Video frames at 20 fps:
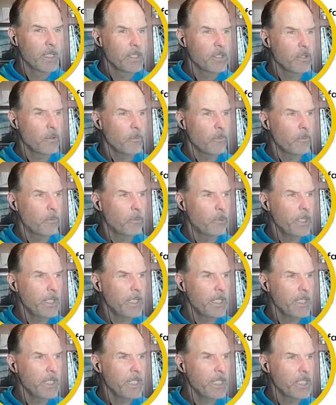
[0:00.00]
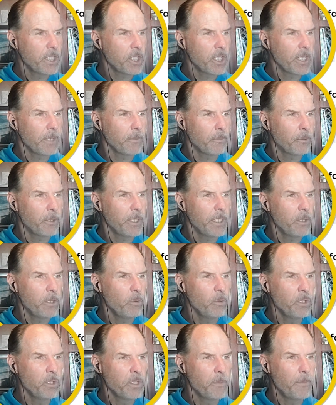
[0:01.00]
So preconditioning
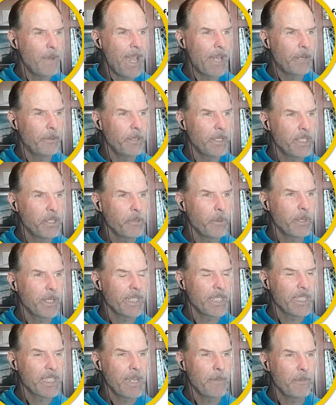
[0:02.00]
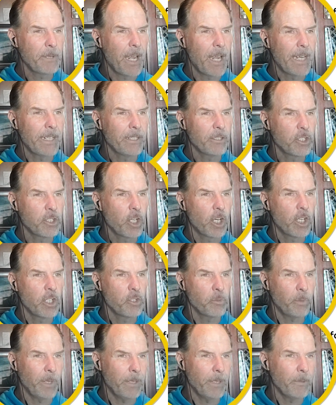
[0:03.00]
pre-cools the battery so it can accept a higher
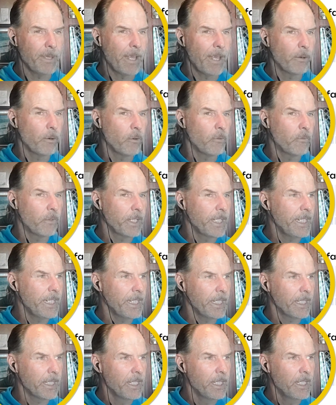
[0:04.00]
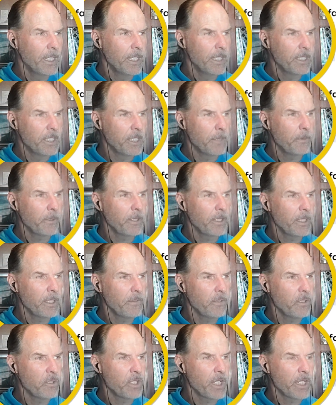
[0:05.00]
charge rate without overheating. Typically,
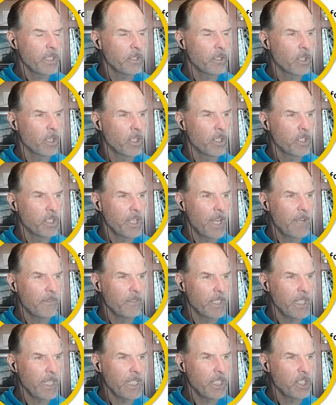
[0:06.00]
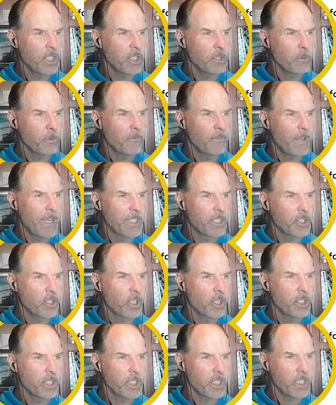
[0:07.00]
if you set your car's navigation to a fast
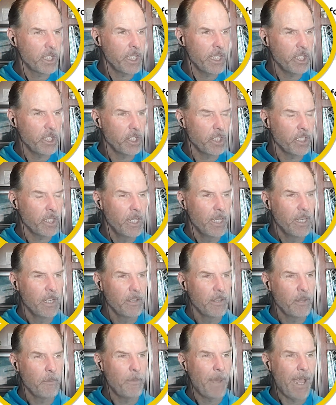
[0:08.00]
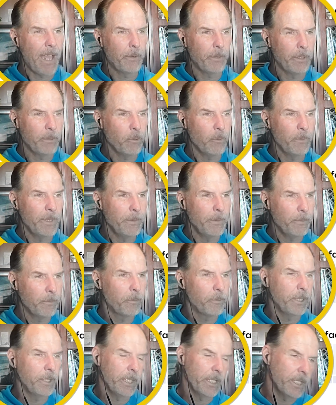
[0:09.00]
charging station, the battery will be
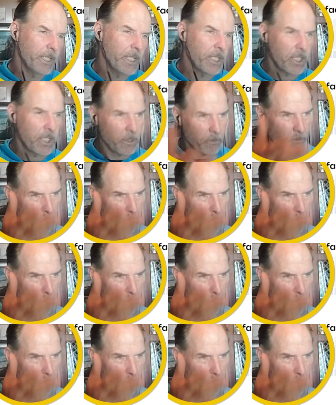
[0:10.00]
preconditioned.